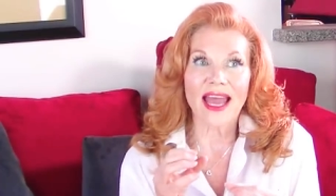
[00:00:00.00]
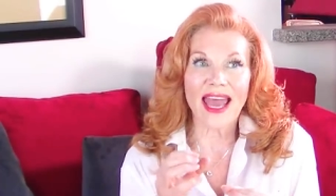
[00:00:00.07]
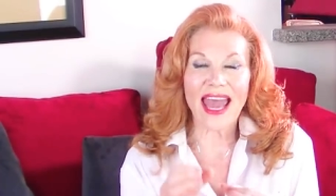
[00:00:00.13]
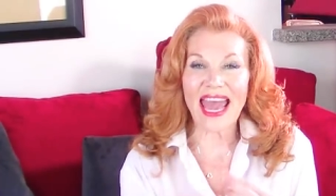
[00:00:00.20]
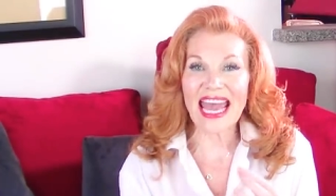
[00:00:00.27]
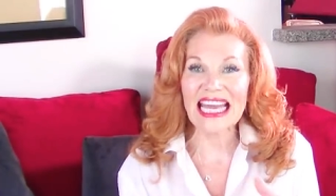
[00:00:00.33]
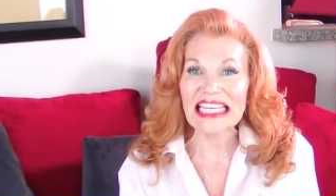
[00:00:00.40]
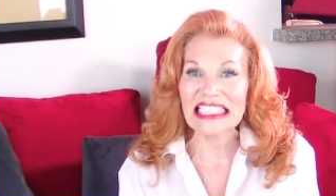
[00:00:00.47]

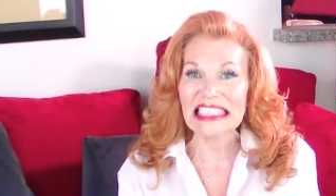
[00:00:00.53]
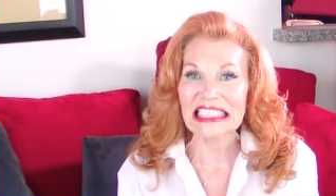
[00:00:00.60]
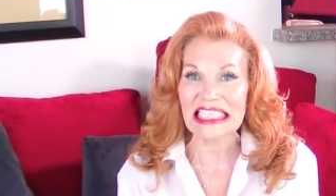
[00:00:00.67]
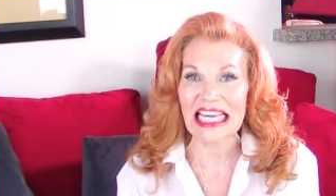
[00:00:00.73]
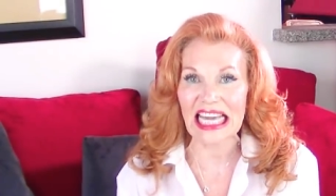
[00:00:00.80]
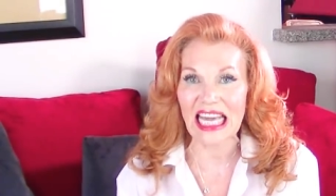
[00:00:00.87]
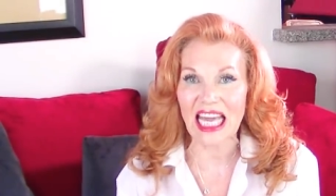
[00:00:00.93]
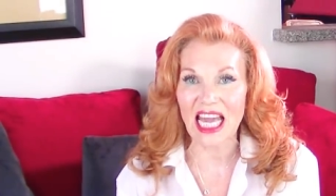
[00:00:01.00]

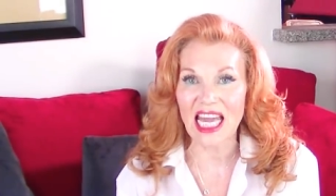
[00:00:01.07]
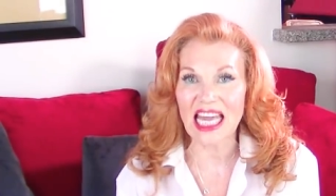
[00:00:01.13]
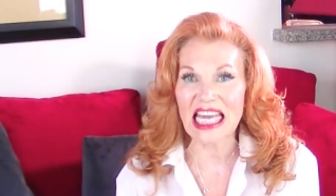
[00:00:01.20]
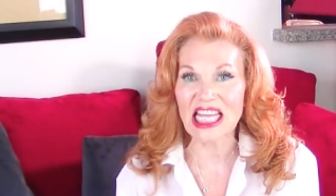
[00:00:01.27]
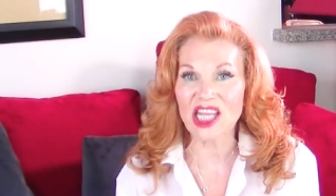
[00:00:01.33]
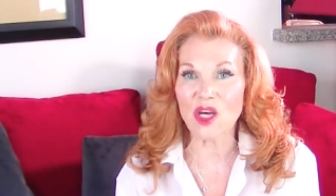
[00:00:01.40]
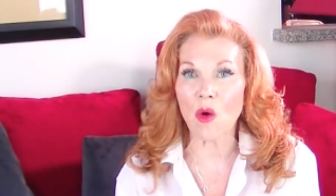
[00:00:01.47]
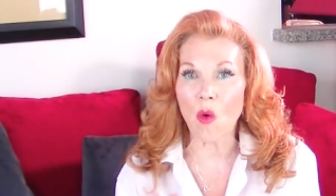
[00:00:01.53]
handling
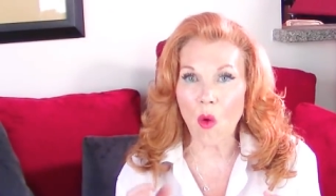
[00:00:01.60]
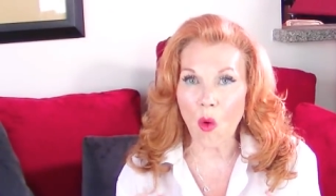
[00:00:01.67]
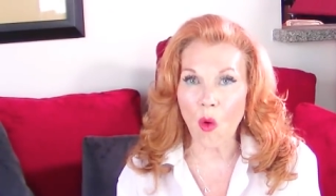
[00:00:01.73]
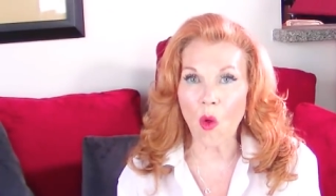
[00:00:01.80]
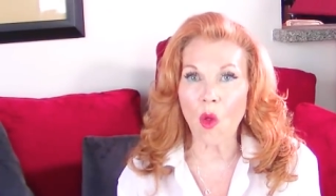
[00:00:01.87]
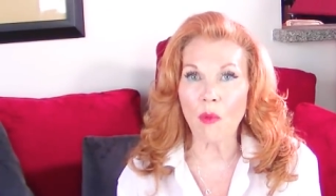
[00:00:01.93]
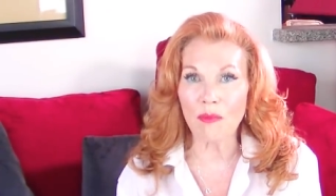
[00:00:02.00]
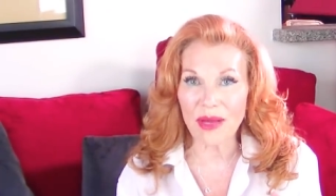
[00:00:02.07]
the
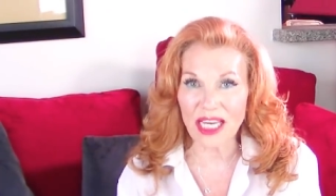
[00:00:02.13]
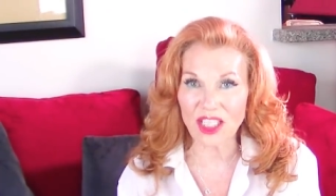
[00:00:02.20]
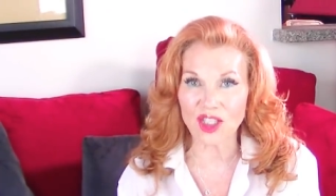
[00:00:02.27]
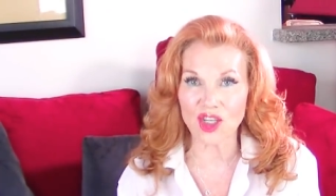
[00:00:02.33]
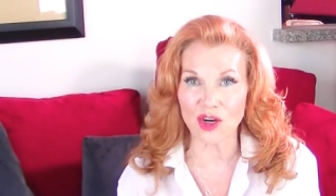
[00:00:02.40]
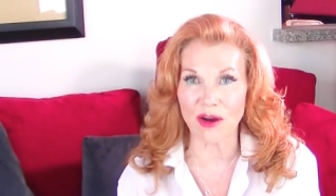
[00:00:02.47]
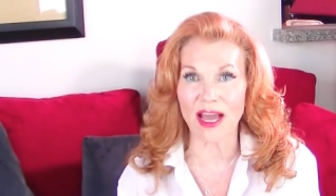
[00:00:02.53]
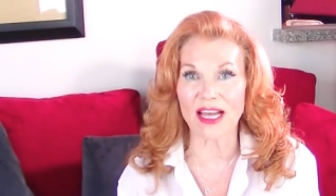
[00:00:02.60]
whole
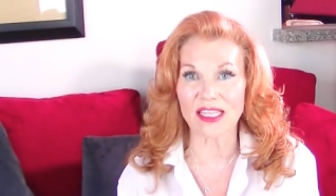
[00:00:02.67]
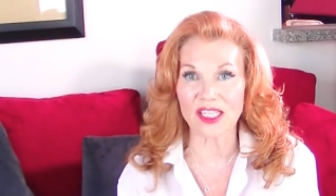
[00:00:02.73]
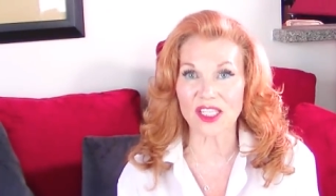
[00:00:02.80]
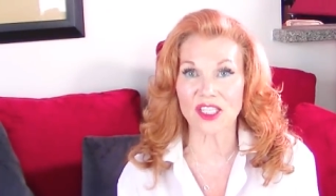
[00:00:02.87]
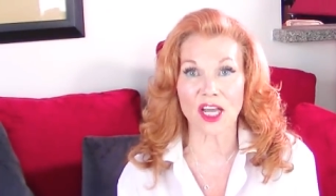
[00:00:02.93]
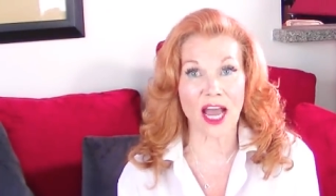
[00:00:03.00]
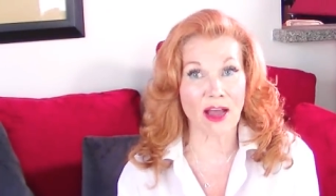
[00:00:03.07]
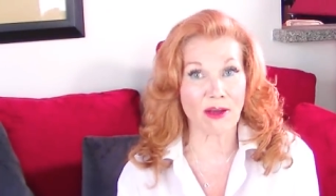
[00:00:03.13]
picture as